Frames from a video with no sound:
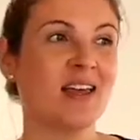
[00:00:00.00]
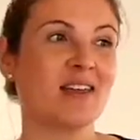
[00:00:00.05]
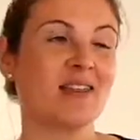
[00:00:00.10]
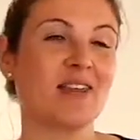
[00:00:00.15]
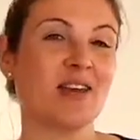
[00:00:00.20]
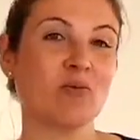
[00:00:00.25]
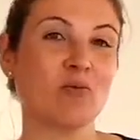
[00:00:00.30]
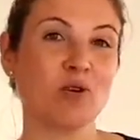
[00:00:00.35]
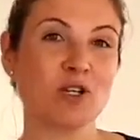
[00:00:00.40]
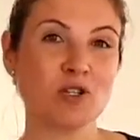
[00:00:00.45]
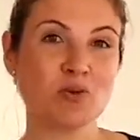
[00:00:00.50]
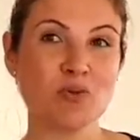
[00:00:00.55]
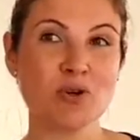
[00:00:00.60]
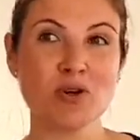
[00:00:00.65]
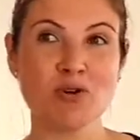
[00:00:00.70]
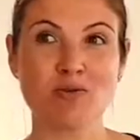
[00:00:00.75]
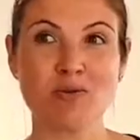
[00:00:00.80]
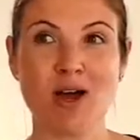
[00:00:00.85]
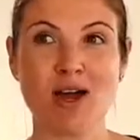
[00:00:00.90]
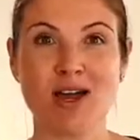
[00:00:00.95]
Then once we
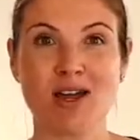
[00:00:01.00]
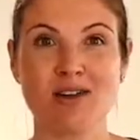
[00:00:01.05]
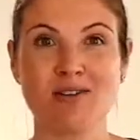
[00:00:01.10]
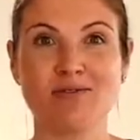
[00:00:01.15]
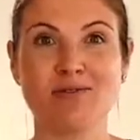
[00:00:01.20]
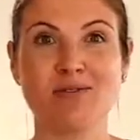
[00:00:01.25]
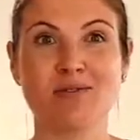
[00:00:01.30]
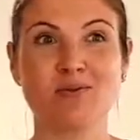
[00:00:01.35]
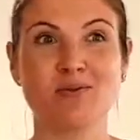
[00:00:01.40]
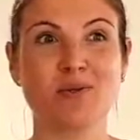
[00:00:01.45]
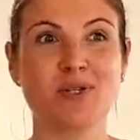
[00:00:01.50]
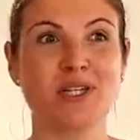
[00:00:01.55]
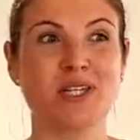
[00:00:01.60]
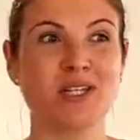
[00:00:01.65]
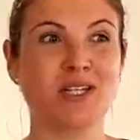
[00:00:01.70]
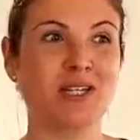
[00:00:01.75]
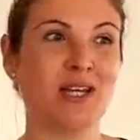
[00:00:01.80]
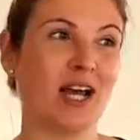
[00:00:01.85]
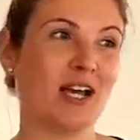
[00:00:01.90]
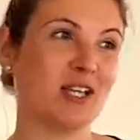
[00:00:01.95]
arrived,
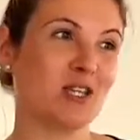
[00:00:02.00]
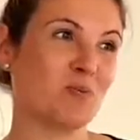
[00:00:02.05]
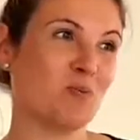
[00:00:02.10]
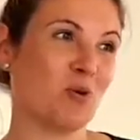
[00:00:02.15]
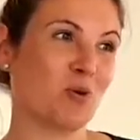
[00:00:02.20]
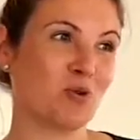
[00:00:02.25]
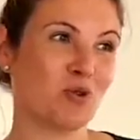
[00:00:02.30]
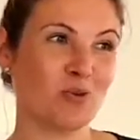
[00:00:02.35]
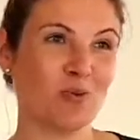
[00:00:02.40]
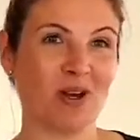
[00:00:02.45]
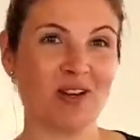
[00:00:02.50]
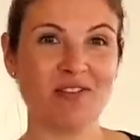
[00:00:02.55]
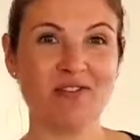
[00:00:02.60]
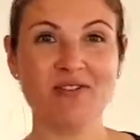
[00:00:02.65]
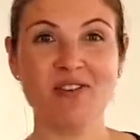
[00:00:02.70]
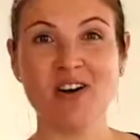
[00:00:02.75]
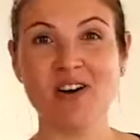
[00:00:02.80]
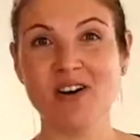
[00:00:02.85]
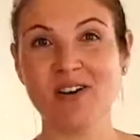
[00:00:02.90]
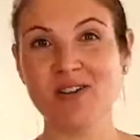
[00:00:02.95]
I spoke to my
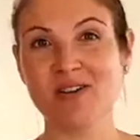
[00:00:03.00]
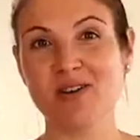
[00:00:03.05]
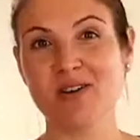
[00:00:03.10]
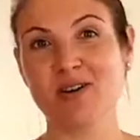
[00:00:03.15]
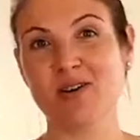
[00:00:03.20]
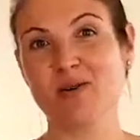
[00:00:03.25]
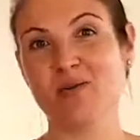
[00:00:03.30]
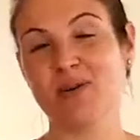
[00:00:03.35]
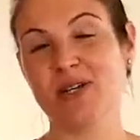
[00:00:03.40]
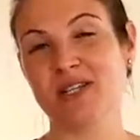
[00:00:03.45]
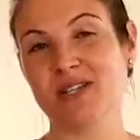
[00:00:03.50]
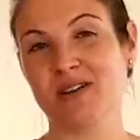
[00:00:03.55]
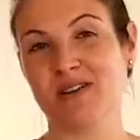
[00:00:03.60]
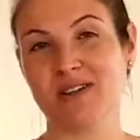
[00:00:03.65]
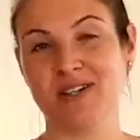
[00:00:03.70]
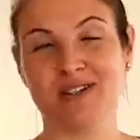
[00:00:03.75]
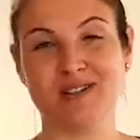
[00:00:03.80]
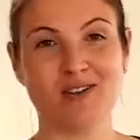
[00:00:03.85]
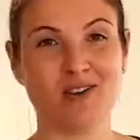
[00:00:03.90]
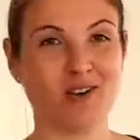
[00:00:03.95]
father. We
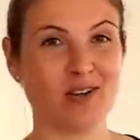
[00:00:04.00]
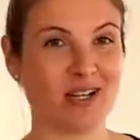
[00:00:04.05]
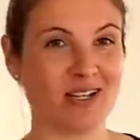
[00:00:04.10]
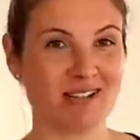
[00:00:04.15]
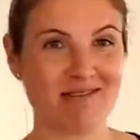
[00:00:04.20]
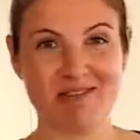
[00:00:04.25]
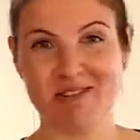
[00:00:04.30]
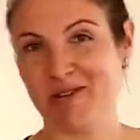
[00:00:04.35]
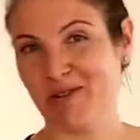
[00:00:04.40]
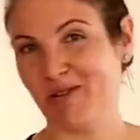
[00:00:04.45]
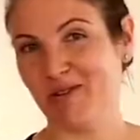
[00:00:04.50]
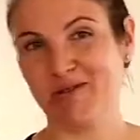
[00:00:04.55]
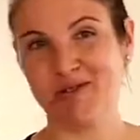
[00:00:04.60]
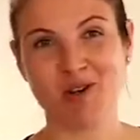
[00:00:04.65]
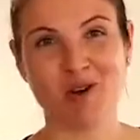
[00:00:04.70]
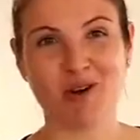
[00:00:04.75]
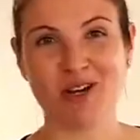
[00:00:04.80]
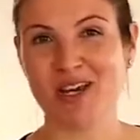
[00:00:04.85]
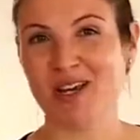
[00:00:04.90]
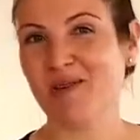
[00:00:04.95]
started
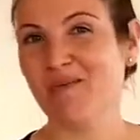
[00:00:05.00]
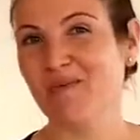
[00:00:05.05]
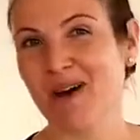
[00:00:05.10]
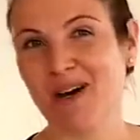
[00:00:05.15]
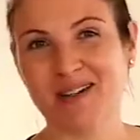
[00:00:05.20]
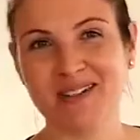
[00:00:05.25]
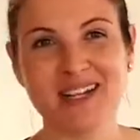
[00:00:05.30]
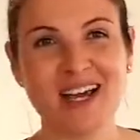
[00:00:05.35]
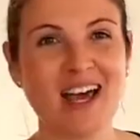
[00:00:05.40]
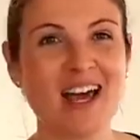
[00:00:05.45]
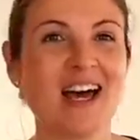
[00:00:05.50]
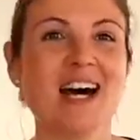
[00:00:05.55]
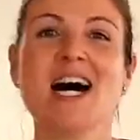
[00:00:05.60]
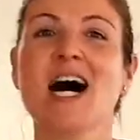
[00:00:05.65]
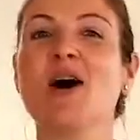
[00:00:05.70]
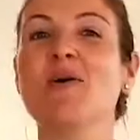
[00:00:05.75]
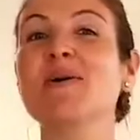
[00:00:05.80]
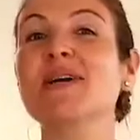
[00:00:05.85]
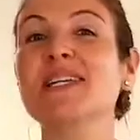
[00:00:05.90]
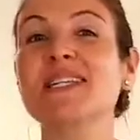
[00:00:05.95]
talking about
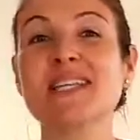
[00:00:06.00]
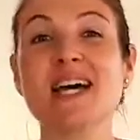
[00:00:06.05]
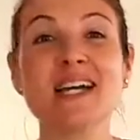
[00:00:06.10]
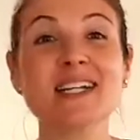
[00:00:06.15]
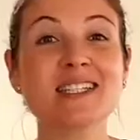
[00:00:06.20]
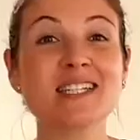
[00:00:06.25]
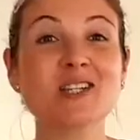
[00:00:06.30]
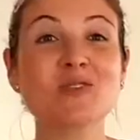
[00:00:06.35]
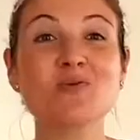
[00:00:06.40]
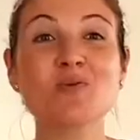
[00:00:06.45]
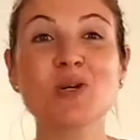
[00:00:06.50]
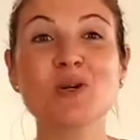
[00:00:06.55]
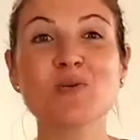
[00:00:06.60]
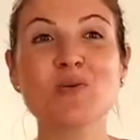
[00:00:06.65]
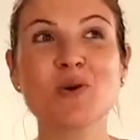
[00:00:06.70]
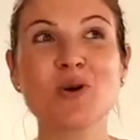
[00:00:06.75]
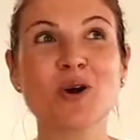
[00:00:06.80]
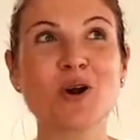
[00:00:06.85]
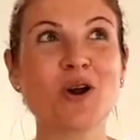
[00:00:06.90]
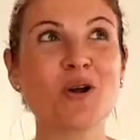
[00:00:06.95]
how excited we
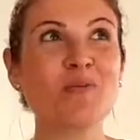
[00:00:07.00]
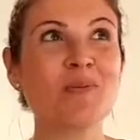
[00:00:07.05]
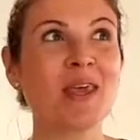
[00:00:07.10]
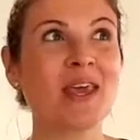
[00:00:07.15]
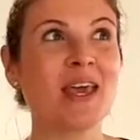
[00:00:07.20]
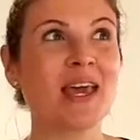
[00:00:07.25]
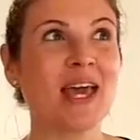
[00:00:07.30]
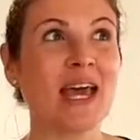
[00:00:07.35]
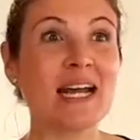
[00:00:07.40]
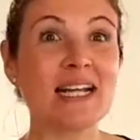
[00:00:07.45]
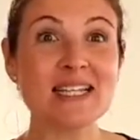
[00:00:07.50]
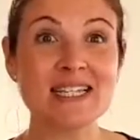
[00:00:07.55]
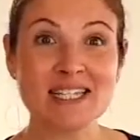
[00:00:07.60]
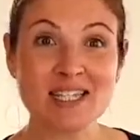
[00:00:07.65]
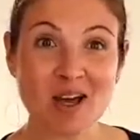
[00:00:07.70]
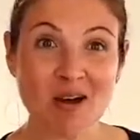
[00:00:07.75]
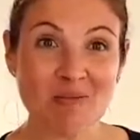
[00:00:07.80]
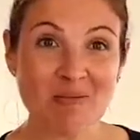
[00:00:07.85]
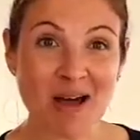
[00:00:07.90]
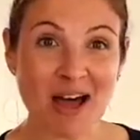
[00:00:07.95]
were, and
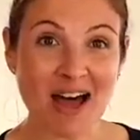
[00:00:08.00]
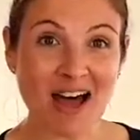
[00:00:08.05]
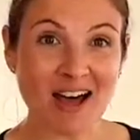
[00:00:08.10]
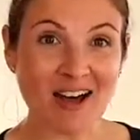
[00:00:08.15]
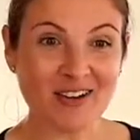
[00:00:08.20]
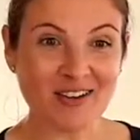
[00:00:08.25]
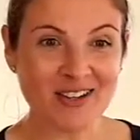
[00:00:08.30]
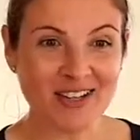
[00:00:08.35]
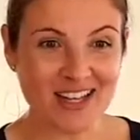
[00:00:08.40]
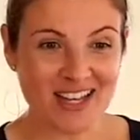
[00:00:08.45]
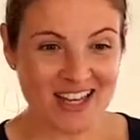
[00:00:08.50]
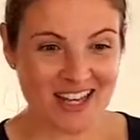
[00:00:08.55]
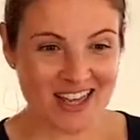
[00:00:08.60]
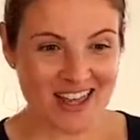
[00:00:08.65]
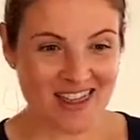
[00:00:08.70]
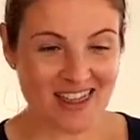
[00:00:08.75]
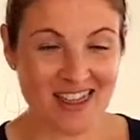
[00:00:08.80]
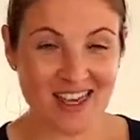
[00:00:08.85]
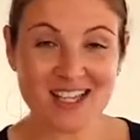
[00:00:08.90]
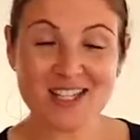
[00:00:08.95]
somehow
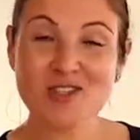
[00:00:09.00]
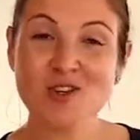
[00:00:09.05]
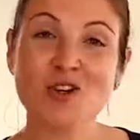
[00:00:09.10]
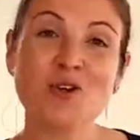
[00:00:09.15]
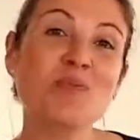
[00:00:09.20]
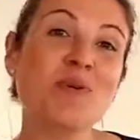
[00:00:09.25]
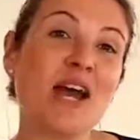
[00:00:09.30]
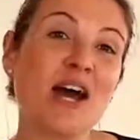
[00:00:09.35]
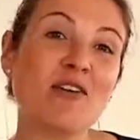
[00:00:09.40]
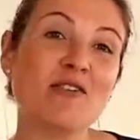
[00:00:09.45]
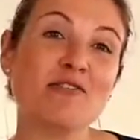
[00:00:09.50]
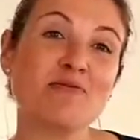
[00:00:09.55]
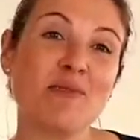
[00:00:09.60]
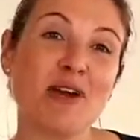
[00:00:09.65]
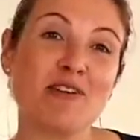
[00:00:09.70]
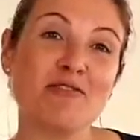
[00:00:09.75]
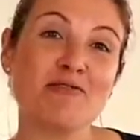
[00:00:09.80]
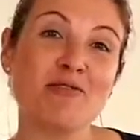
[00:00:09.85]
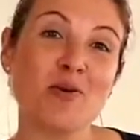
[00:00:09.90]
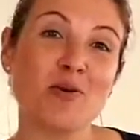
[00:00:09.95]
this took me out of
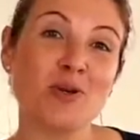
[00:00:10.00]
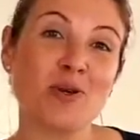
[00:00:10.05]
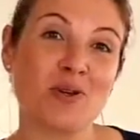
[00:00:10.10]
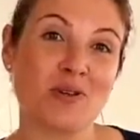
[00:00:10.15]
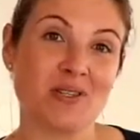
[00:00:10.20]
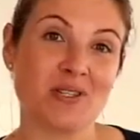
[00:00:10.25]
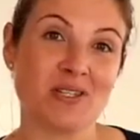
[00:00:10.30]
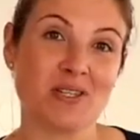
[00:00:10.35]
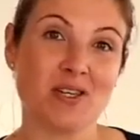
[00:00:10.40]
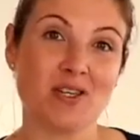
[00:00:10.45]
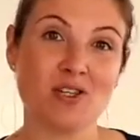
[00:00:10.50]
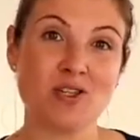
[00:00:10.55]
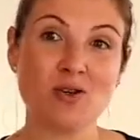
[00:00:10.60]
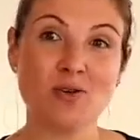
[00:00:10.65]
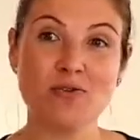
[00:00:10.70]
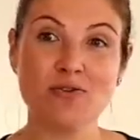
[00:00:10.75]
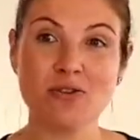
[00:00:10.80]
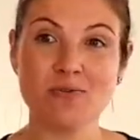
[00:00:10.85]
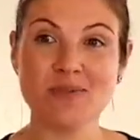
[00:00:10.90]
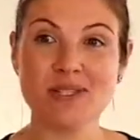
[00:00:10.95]
my focus.
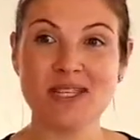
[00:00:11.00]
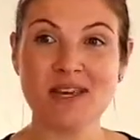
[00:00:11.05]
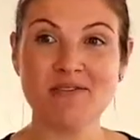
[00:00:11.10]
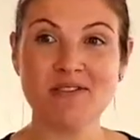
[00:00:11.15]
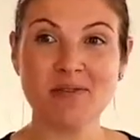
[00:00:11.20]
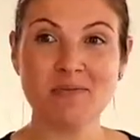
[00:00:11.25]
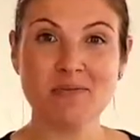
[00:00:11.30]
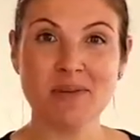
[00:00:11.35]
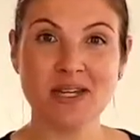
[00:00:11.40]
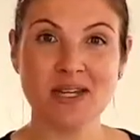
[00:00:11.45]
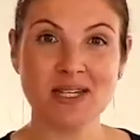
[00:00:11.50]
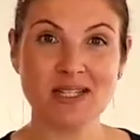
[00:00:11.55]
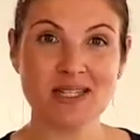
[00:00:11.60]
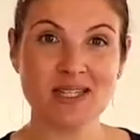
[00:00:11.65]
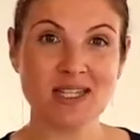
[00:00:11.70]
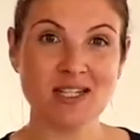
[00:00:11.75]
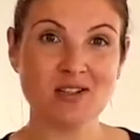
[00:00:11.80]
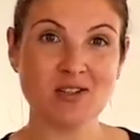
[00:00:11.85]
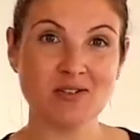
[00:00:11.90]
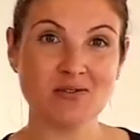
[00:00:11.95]
So from 7 minutes
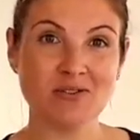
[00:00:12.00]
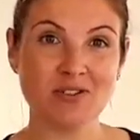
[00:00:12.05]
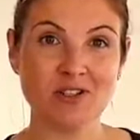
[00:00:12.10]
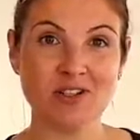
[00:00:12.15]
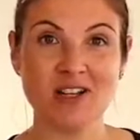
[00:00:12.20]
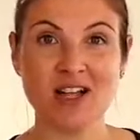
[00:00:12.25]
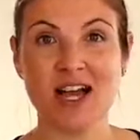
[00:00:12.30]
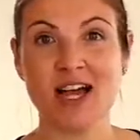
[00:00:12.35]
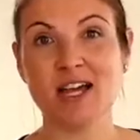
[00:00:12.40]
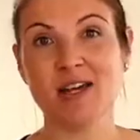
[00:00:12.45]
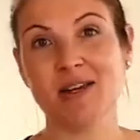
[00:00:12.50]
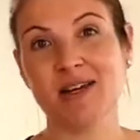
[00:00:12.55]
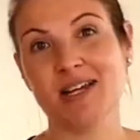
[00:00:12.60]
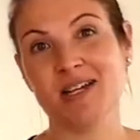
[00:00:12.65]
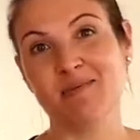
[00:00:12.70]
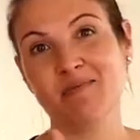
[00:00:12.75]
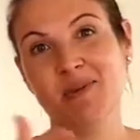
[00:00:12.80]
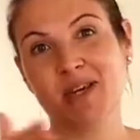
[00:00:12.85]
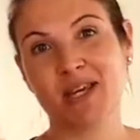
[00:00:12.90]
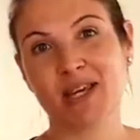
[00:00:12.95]
interval,
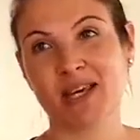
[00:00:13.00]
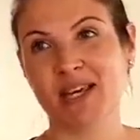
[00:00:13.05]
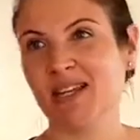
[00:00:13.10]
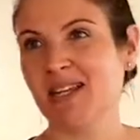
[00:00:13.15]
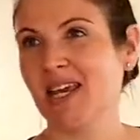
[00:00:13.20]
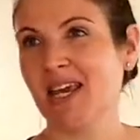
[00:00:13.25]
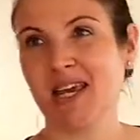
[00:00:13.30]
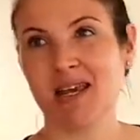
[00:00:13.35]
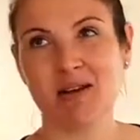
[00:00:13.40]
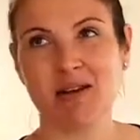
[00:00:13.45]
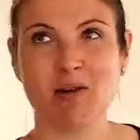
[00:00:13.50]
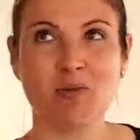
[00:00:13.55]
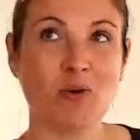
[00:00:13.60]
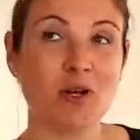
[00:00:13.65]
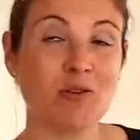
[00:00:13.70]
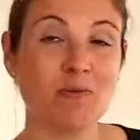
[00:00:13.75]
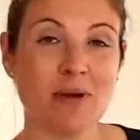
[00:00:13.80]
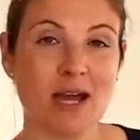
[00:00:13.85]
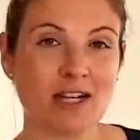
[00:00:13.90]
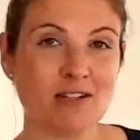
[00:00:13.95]
it
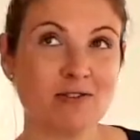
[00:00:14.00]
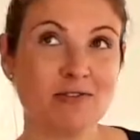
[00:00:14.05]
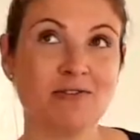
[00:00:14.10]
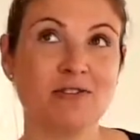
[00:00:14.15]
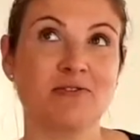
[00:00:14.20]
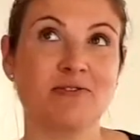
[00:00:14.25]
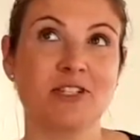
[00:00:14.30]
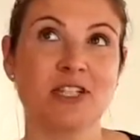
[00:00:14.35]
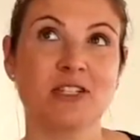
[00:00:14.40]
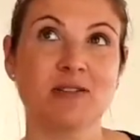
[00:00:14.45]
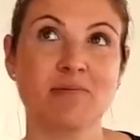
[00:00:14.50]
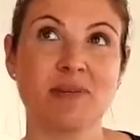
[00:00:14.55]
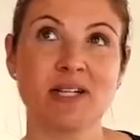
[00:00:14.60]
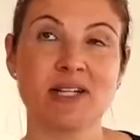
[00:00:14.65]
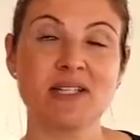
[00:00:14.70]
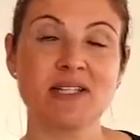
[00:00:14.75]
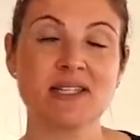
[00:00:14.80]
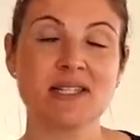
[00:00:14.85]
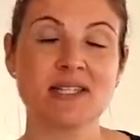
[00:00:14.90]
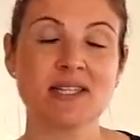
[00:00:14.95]
went back to 15
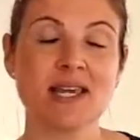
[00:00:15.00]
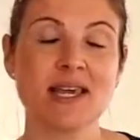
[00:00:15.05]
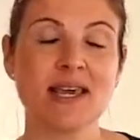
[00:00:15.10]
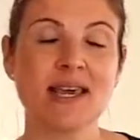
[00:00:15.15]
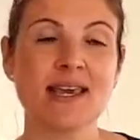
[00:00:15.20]
minutes.